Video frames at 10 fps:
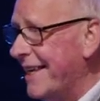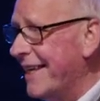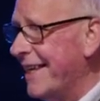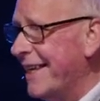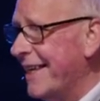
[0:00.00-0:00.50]

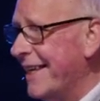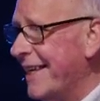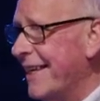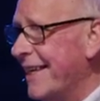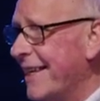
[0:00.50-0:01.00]

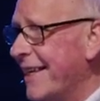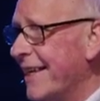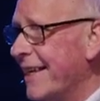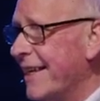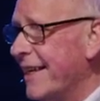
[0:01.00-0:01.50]

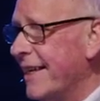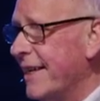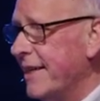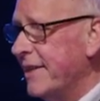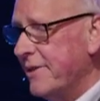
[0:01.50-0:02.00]

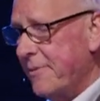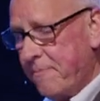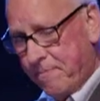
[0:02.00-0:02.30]
No one is speaking in this clip.